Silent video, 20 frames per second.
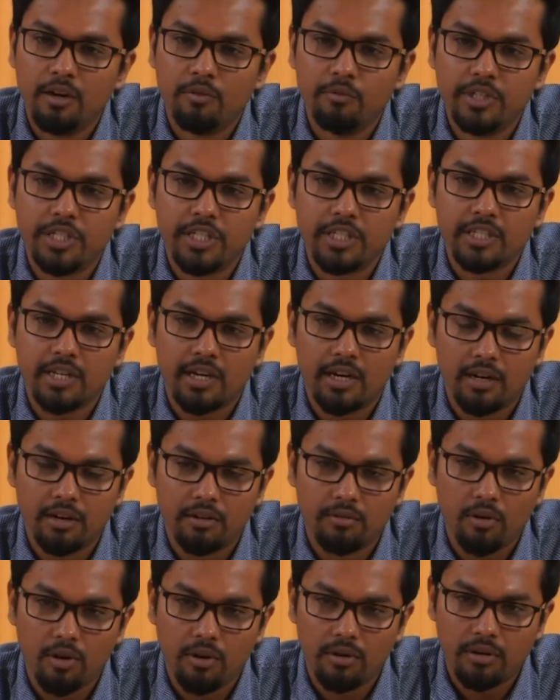which is
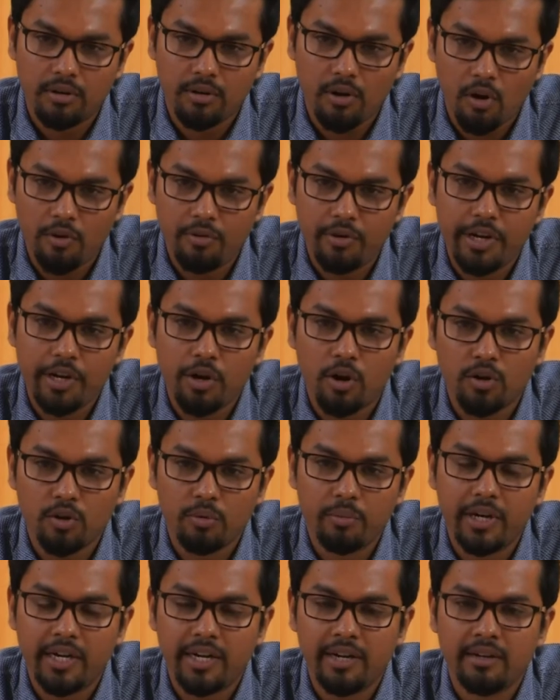already
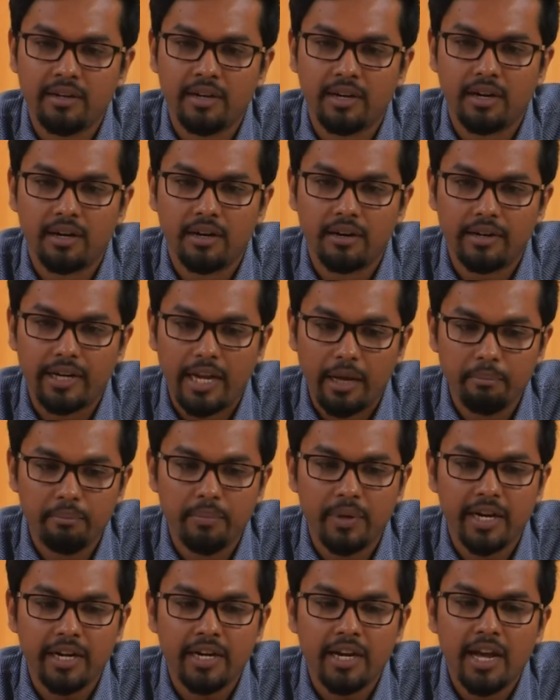automated
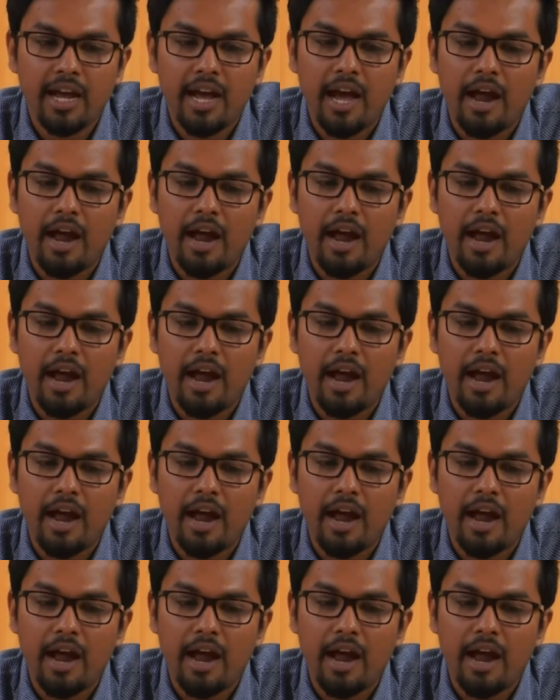template,